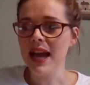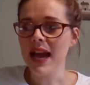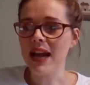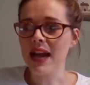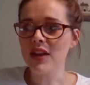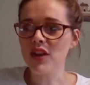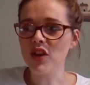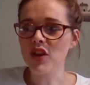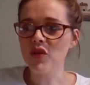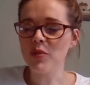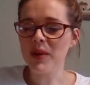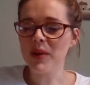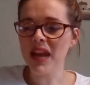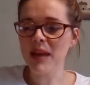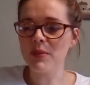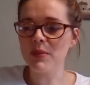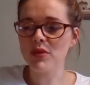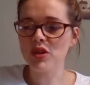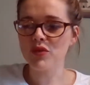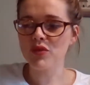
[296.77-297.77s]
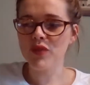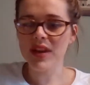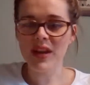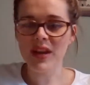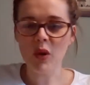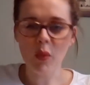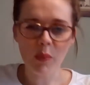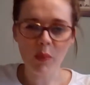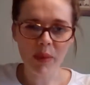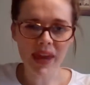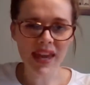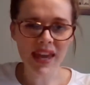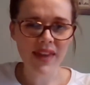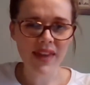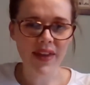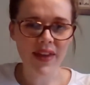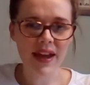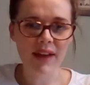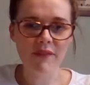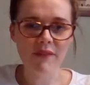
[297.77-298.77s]
and you've been able to really unpick
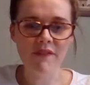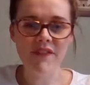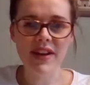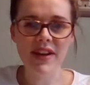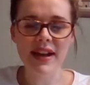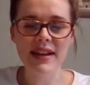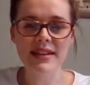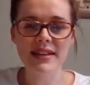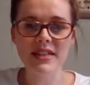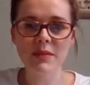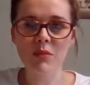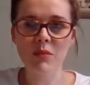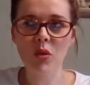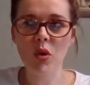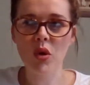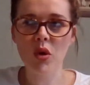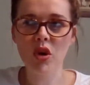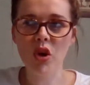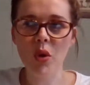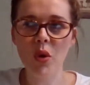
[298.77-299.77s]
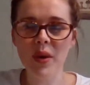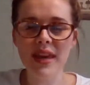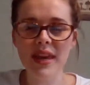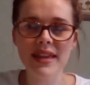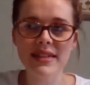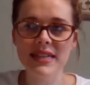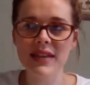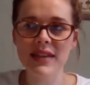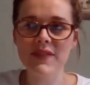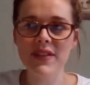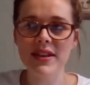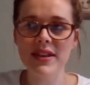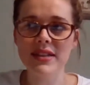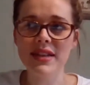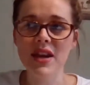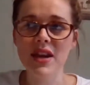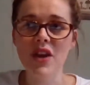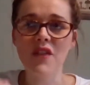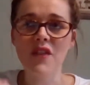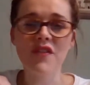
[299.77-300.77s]
that and find a more cohesive and
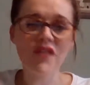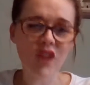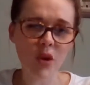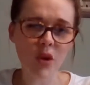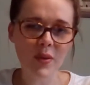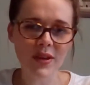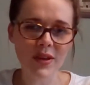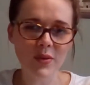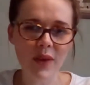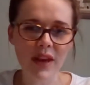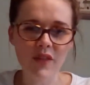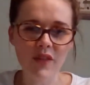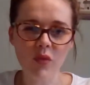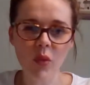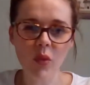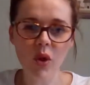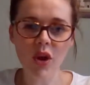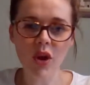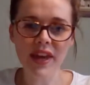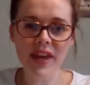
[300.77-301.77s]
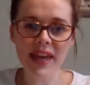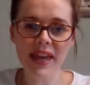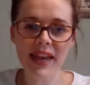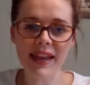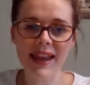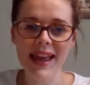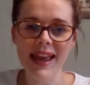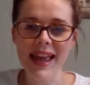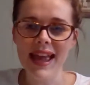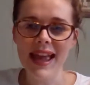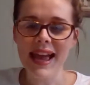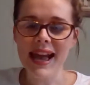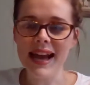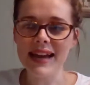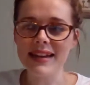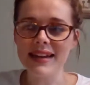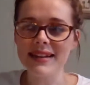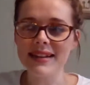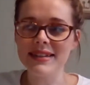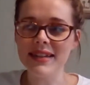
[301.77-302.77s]
fluid way of working.
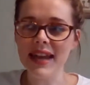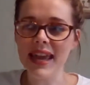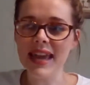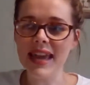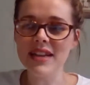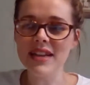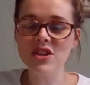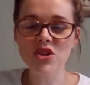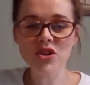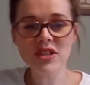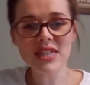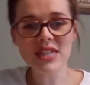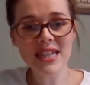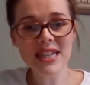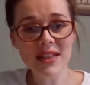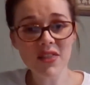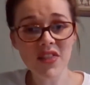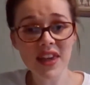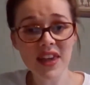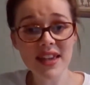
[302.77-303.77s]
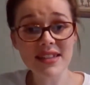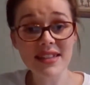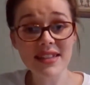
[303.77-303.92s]
And it's just little things